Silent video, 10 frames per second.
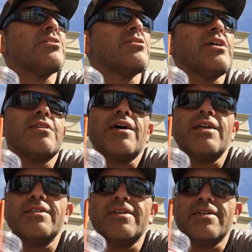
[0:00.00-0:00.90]
So I
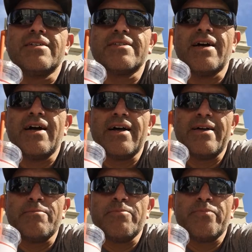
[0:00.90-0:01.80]
thought I'd take the
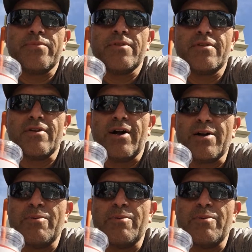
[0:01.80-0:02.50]
time to talk